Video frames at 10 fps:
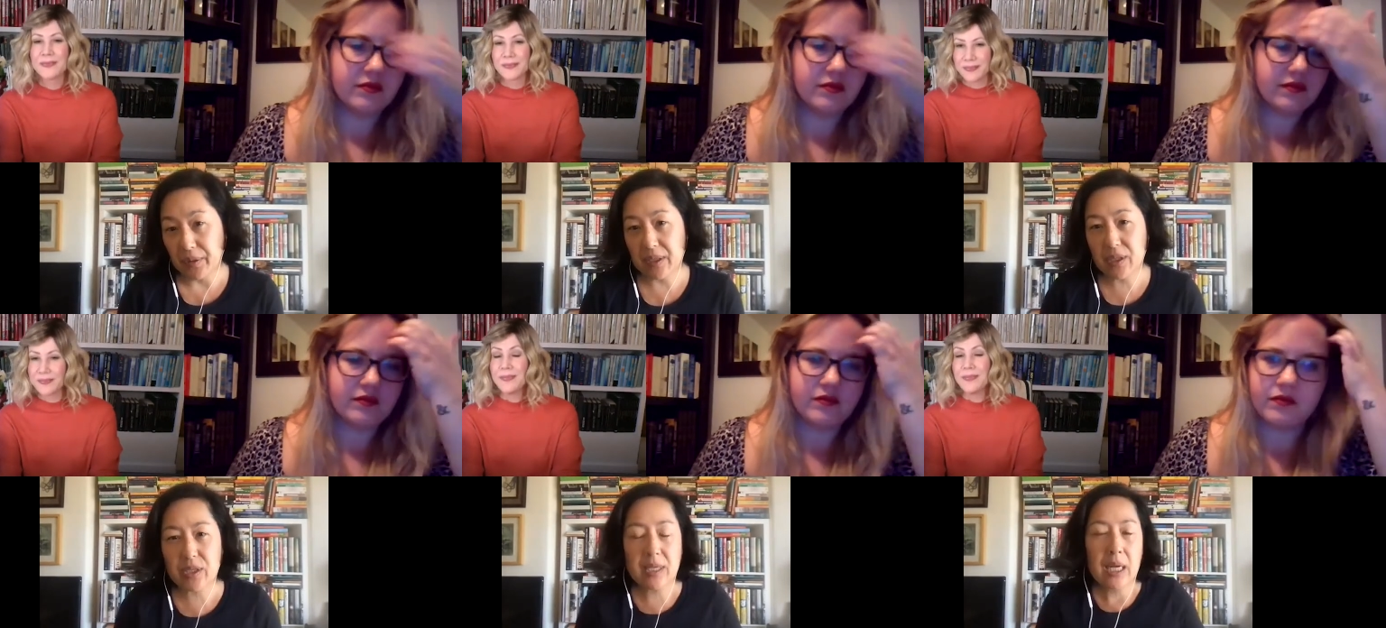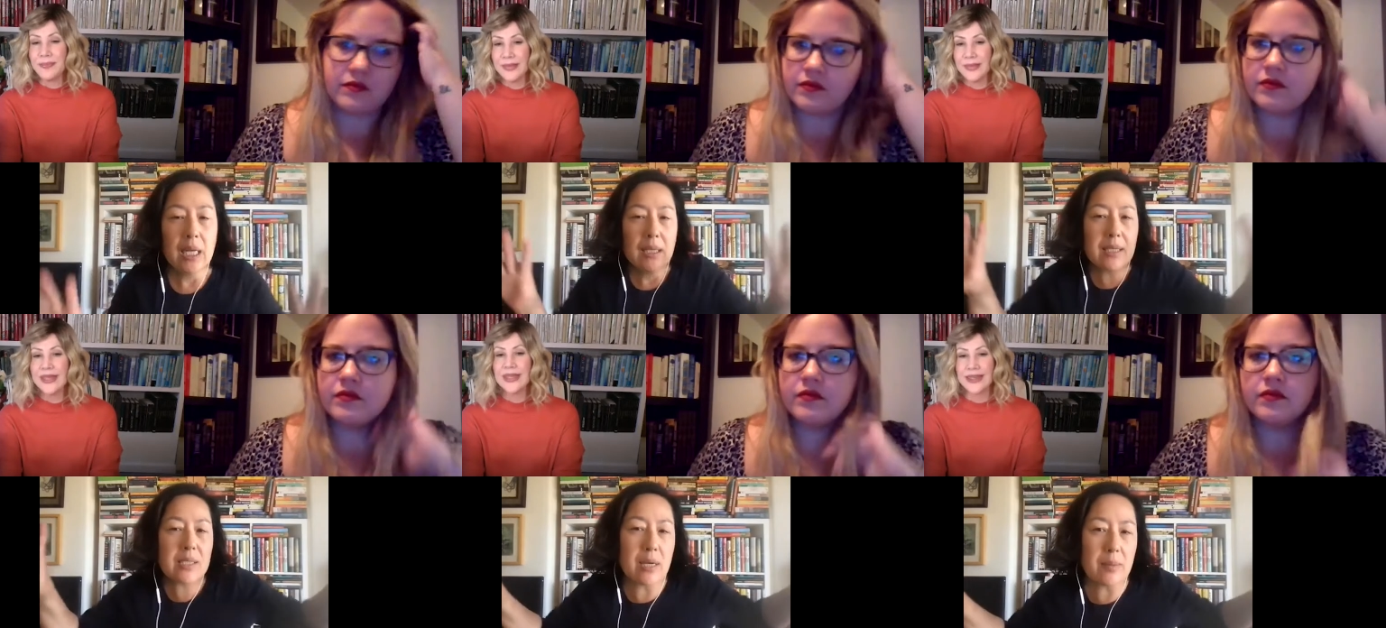Speaker 1: Let's just
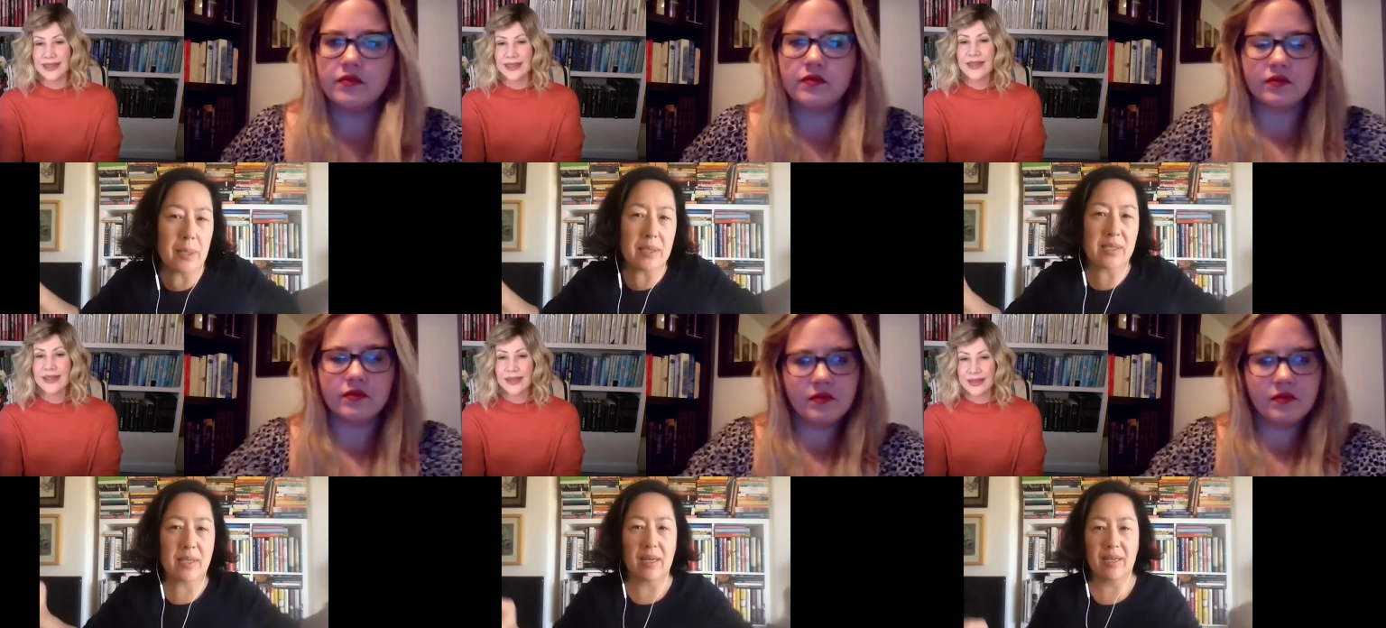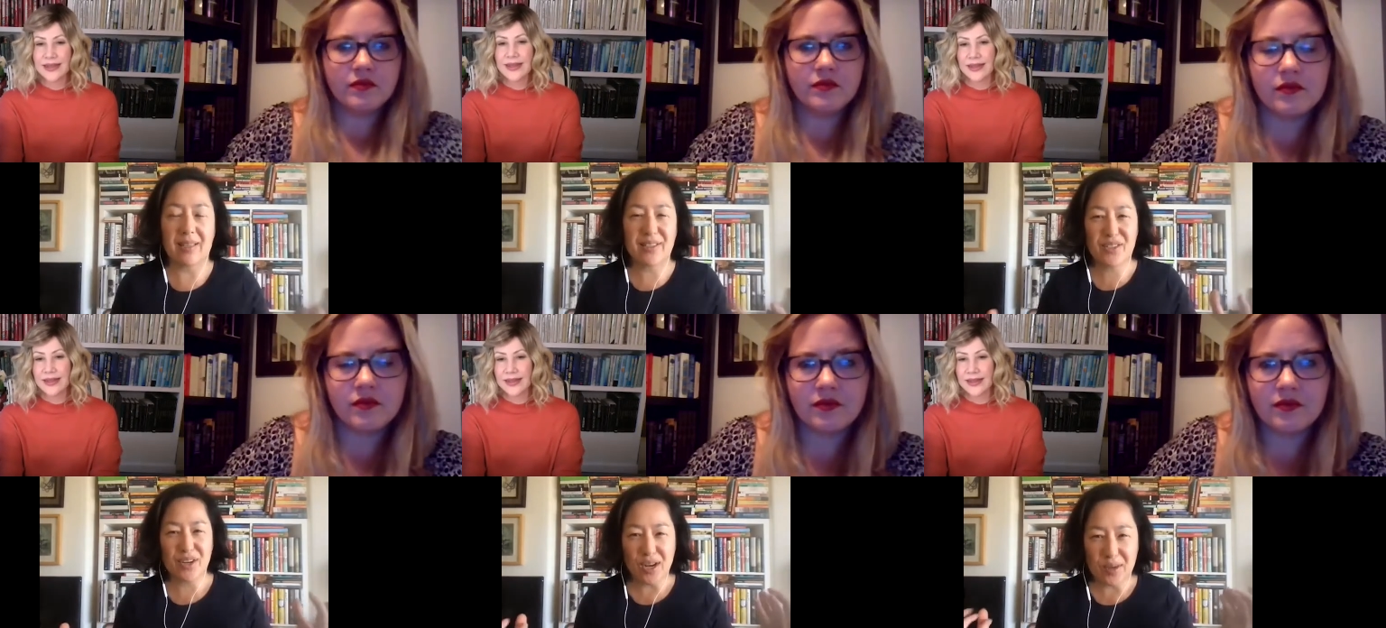let's talk about the setting. Let's
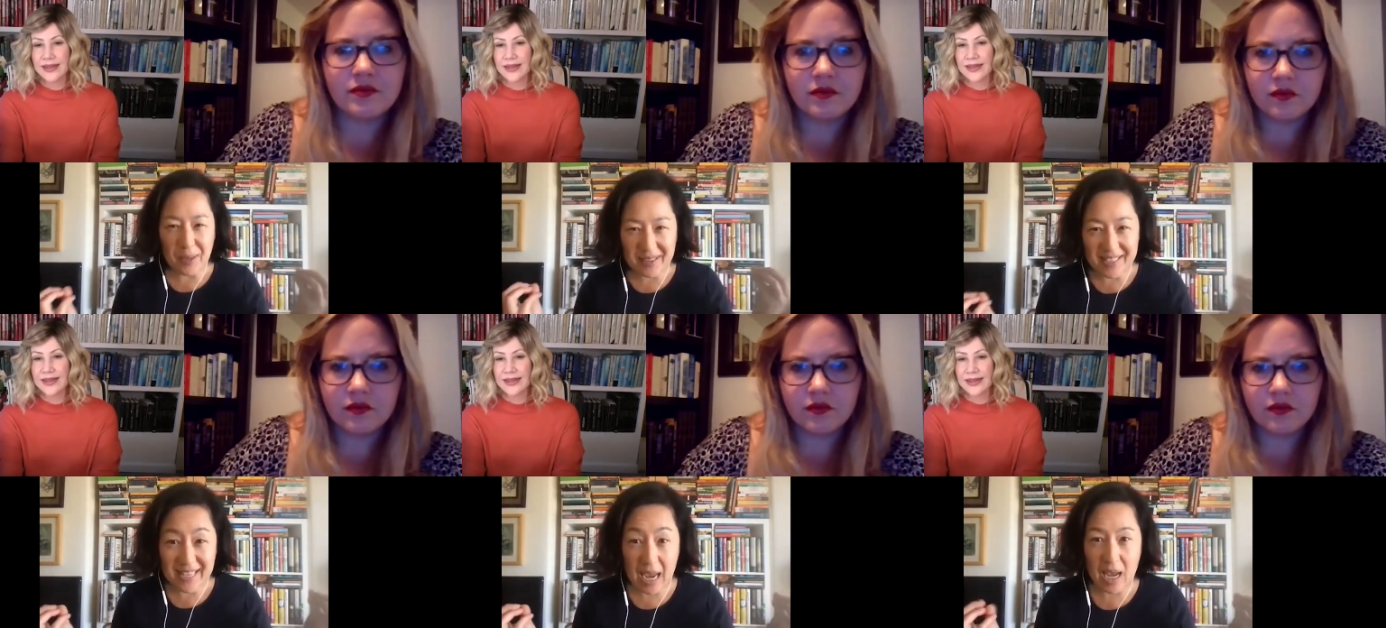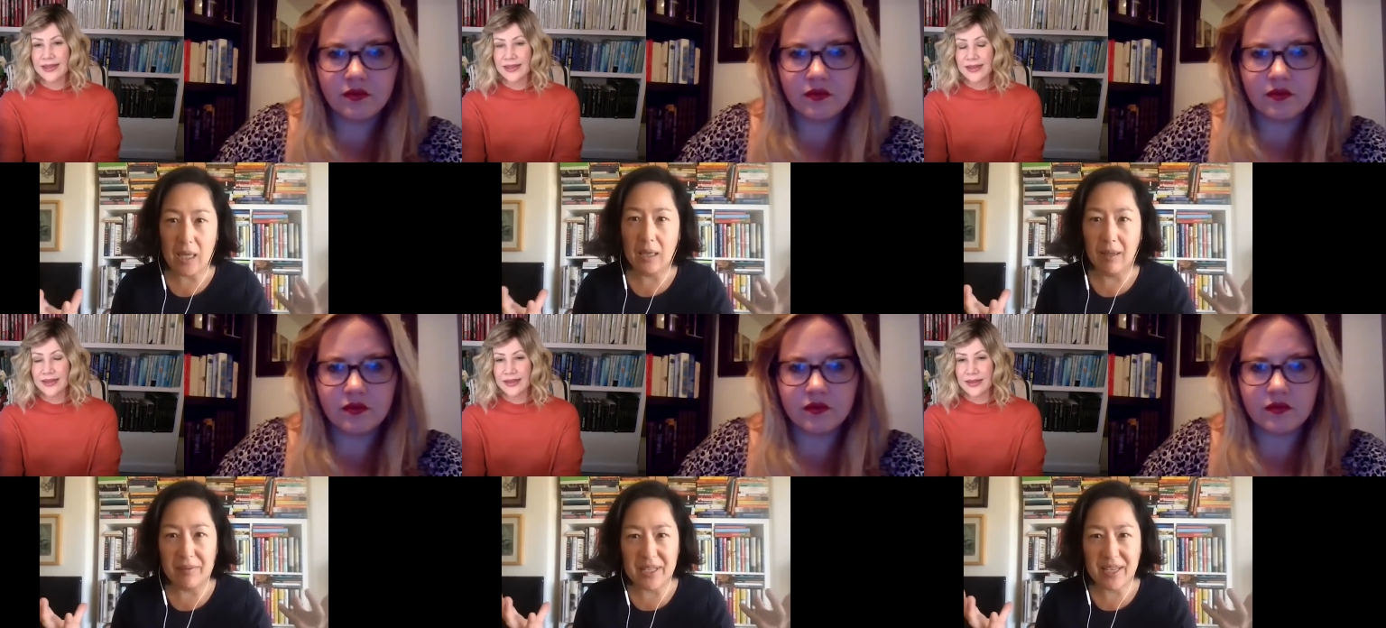talk about this ca- I
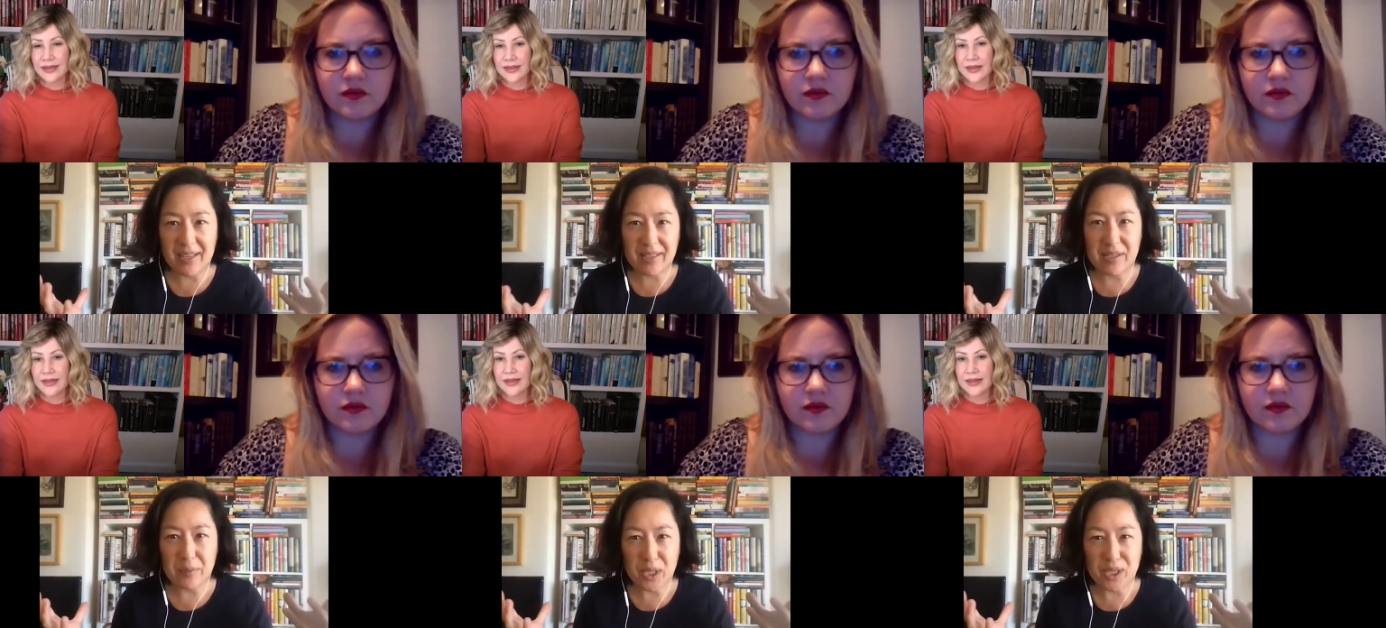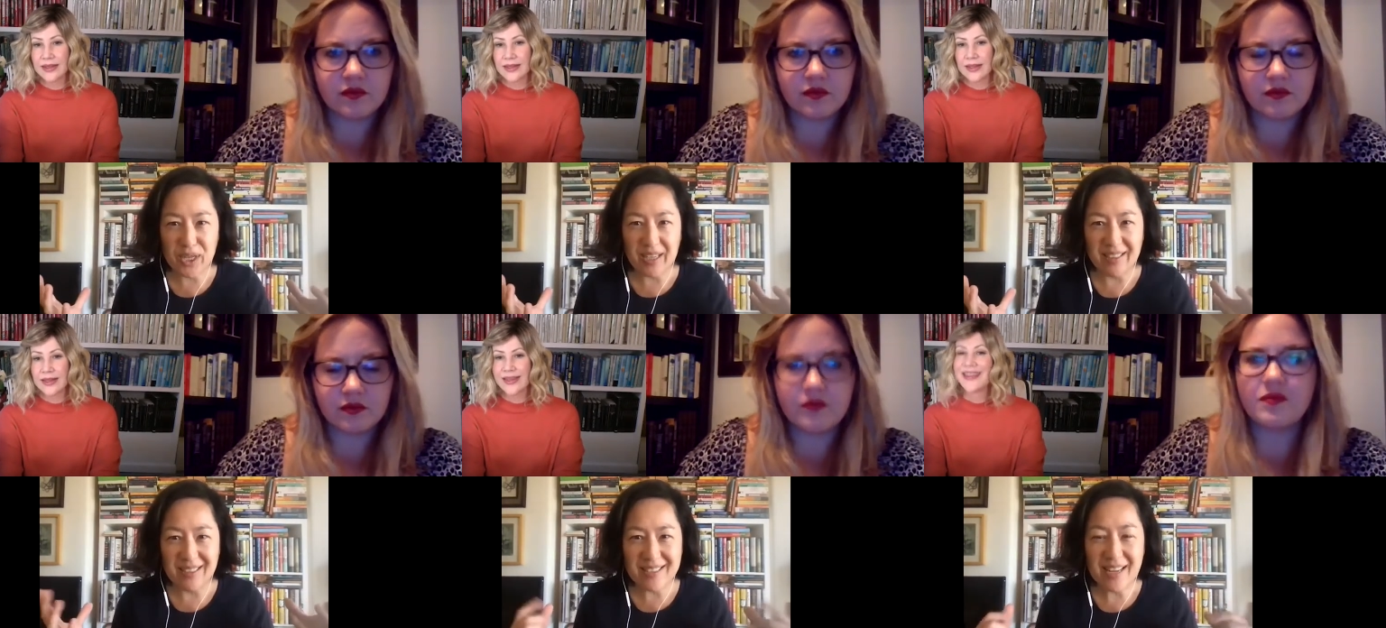love this cast as much as
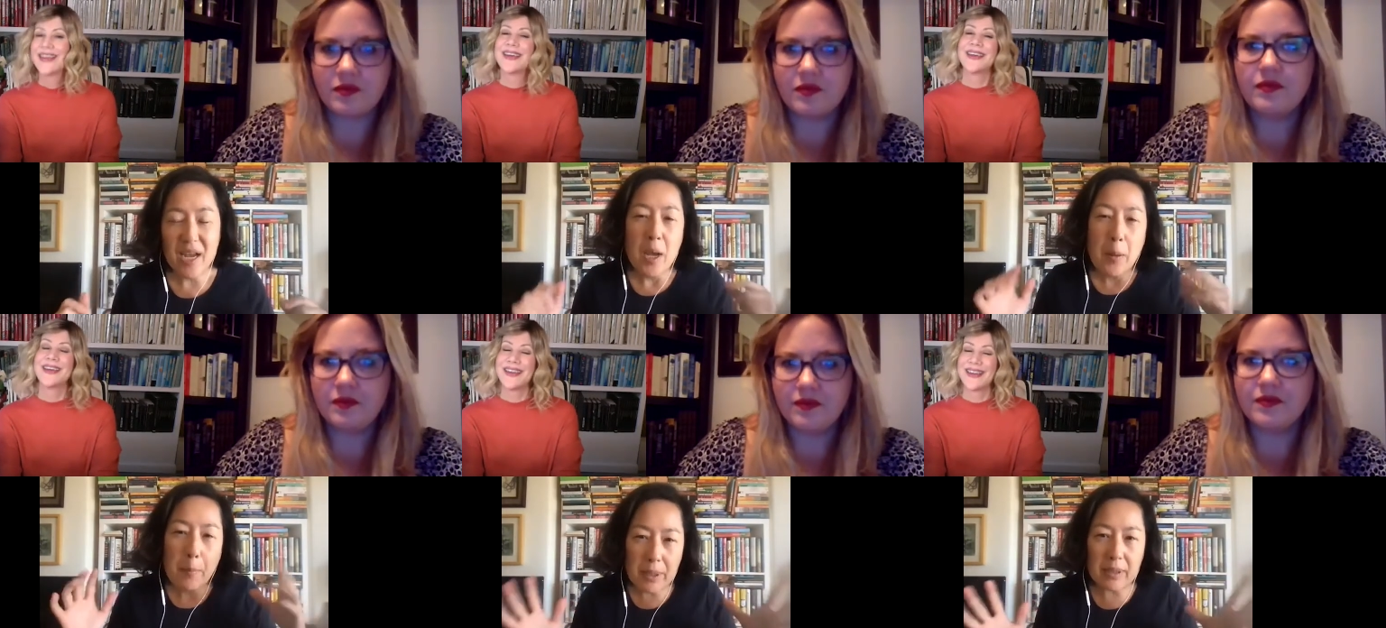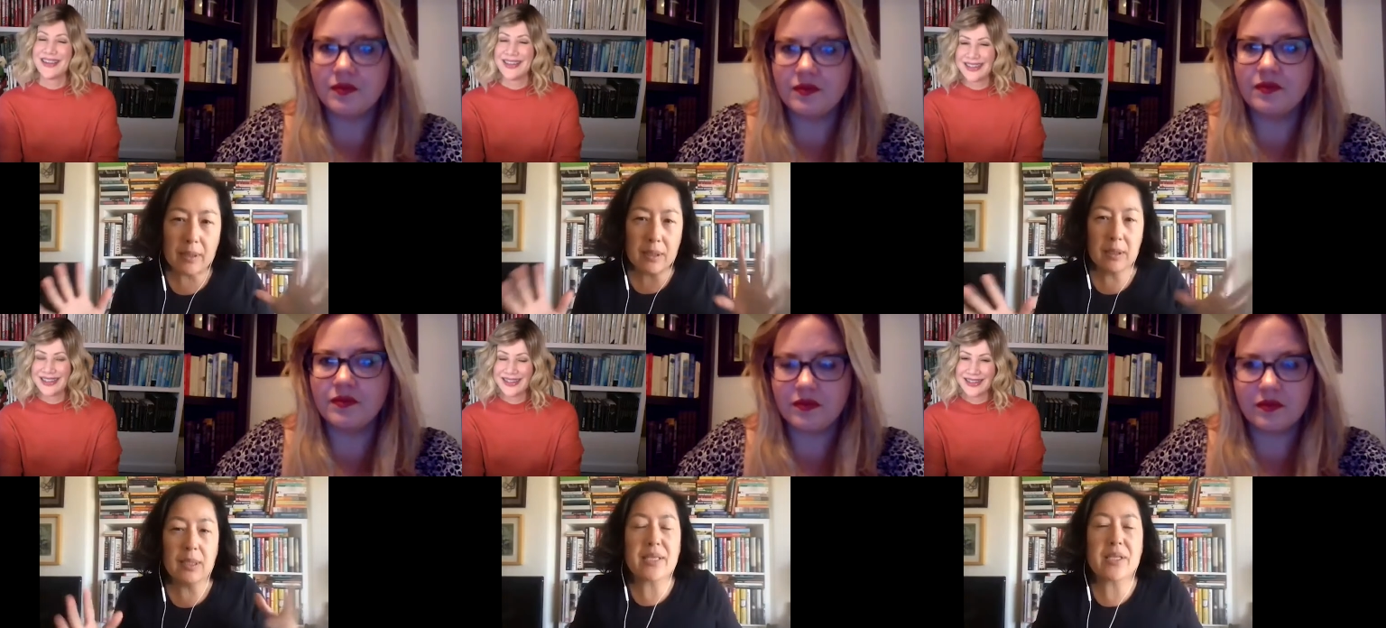Shannon does. But
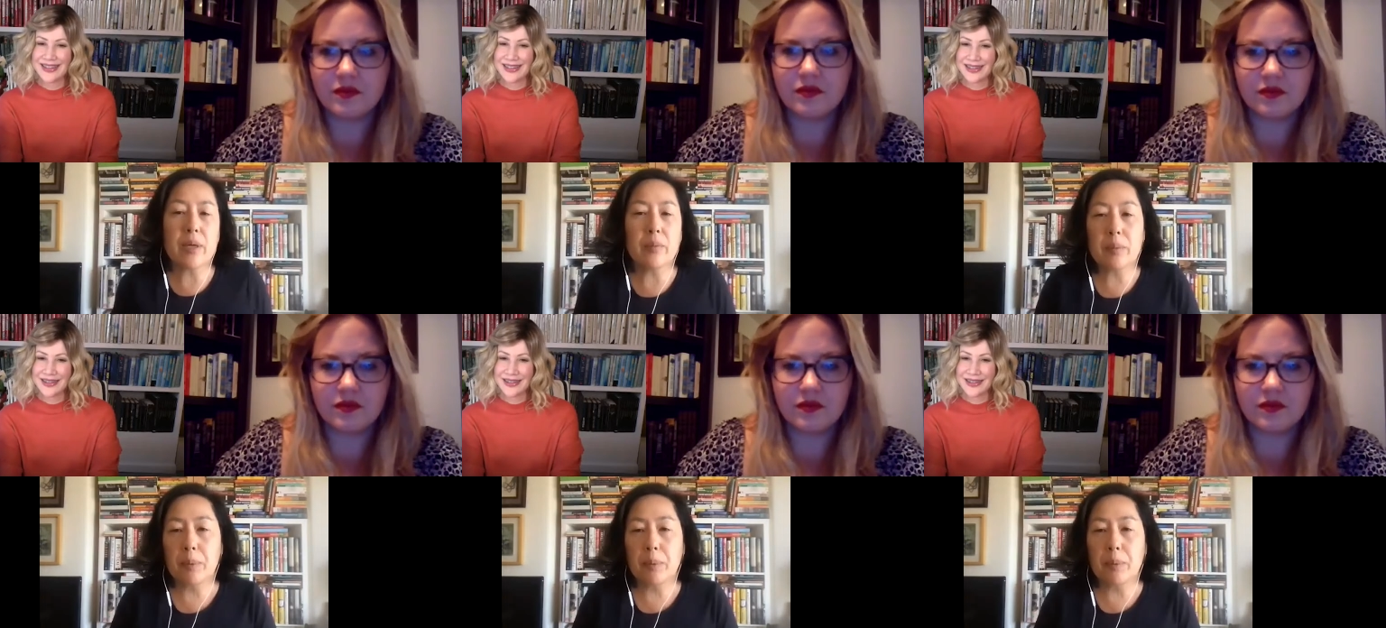let's start with